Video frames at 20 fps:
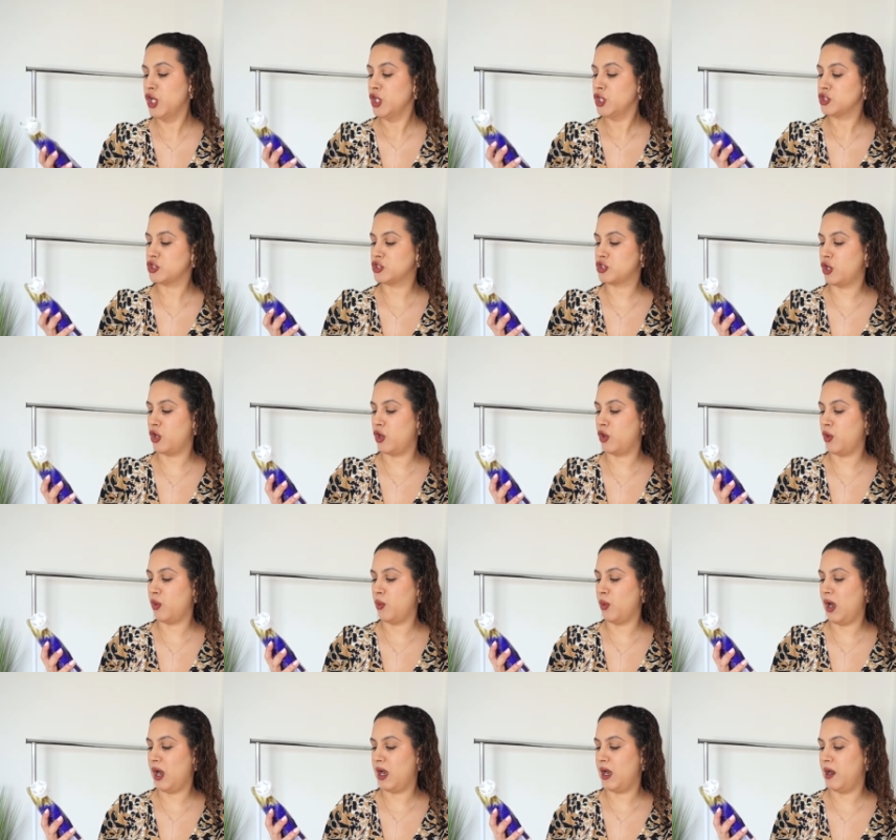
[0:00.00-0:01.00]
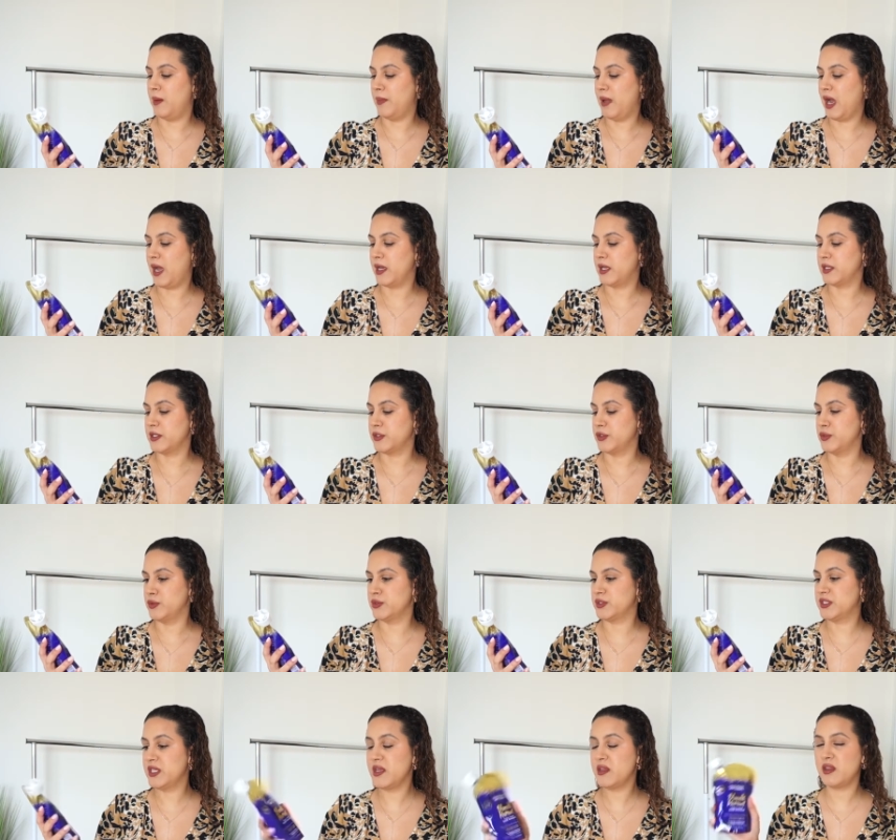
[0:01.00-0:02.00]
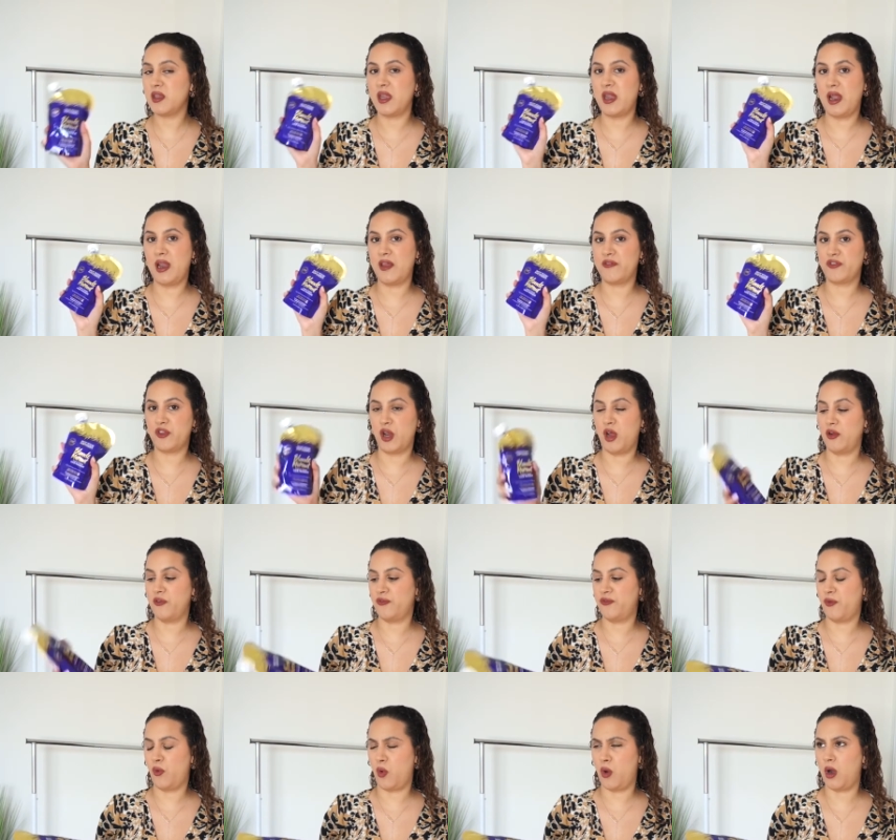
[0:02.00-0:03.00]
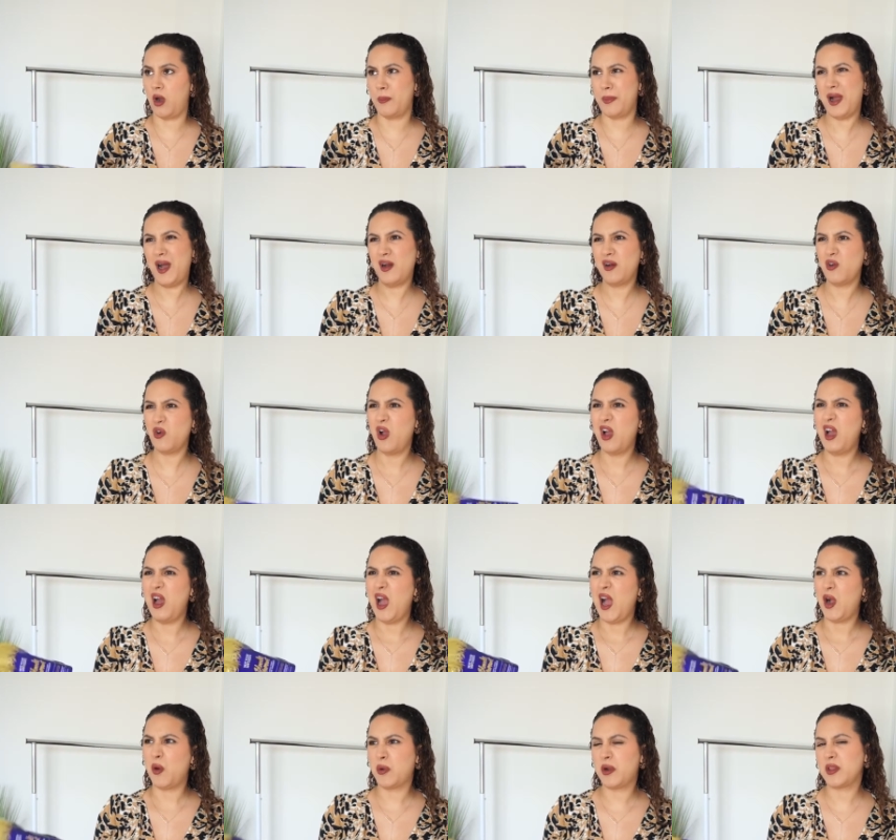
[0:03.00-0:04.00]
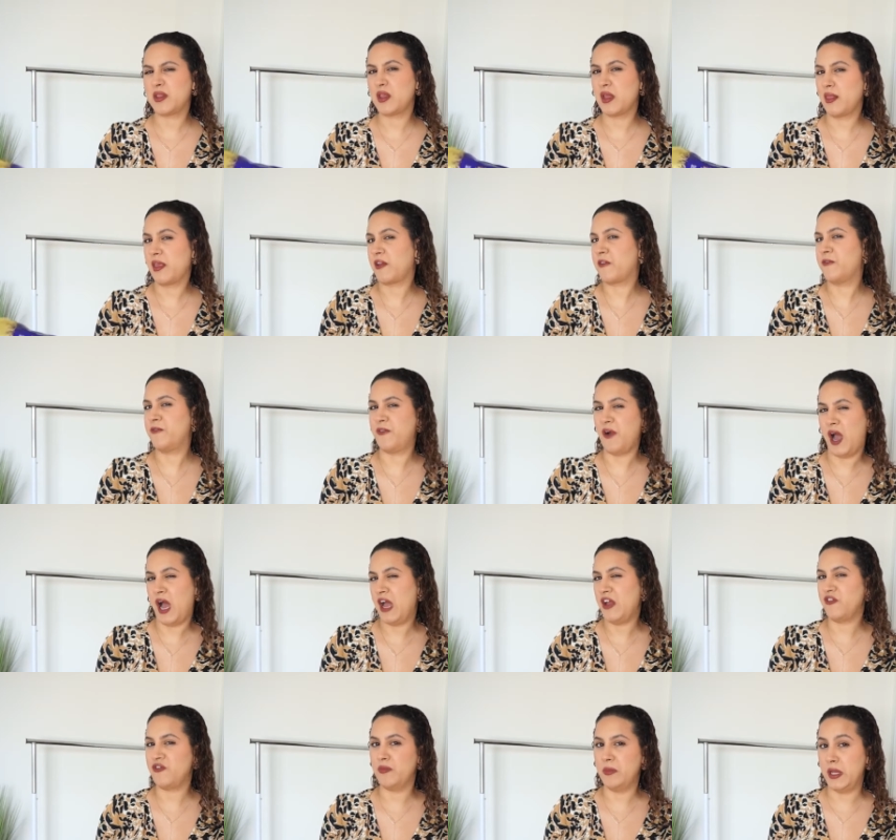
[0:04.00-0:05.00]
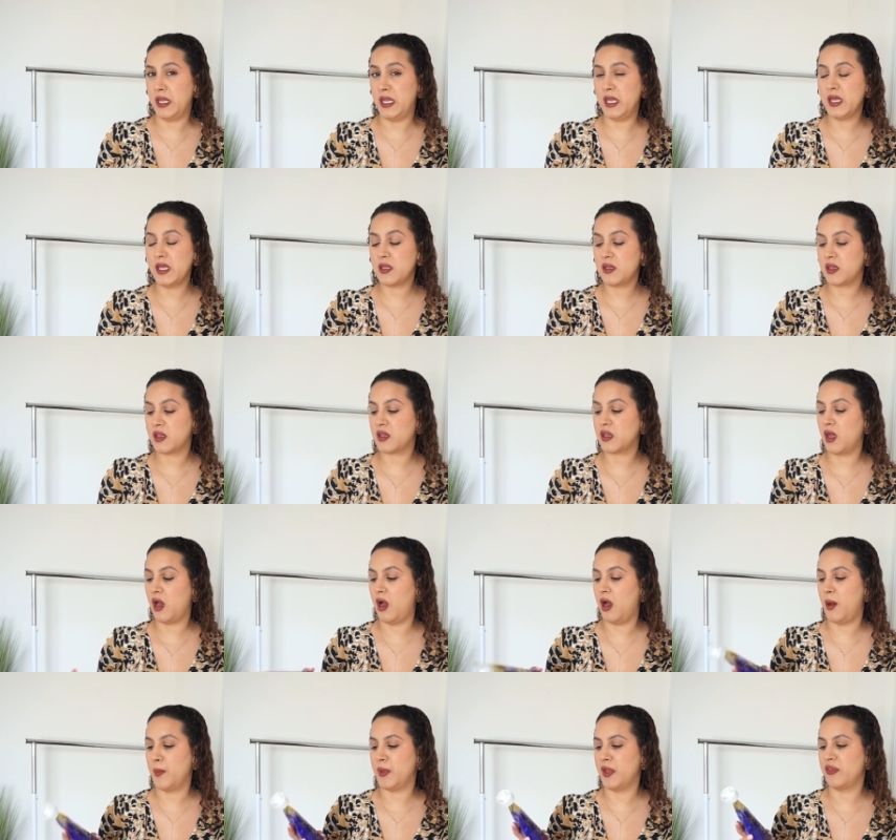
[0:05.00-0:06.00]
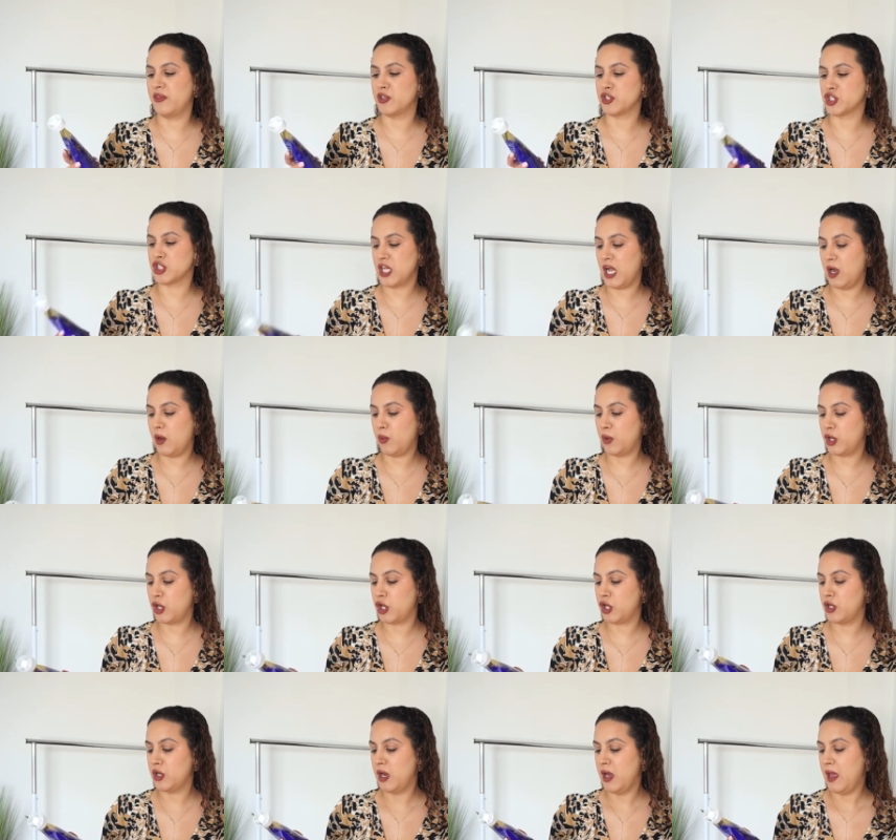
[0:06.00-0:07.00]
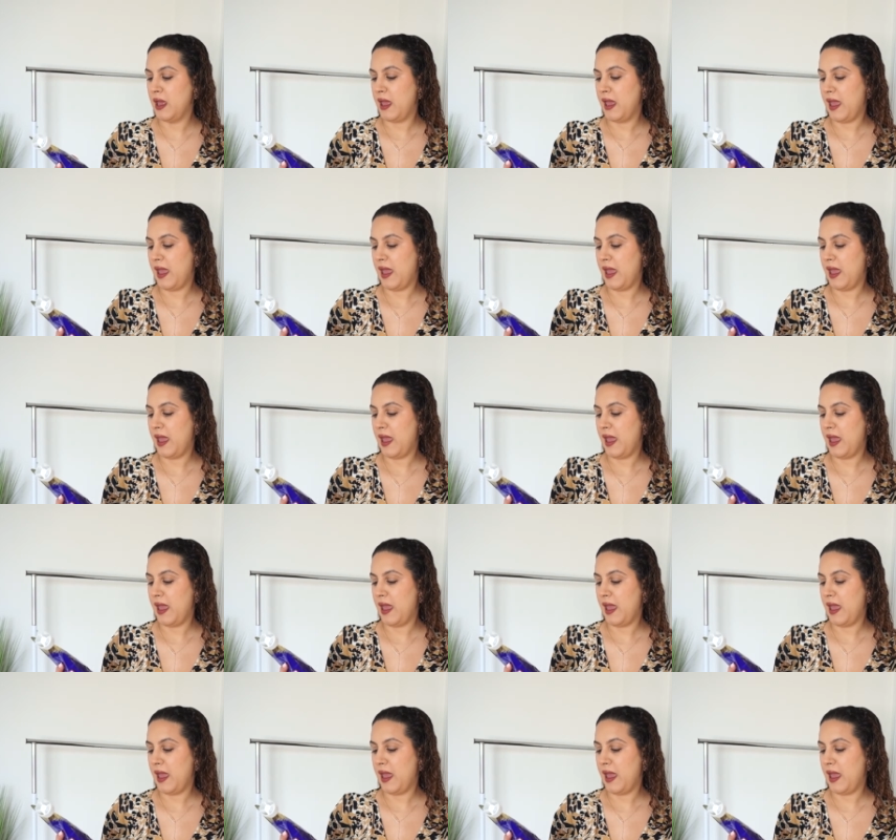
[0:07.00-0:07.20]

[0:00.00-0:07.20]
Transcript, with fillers: So um, I used this and I left it on for about, I want to say like five minutes um, in the shower.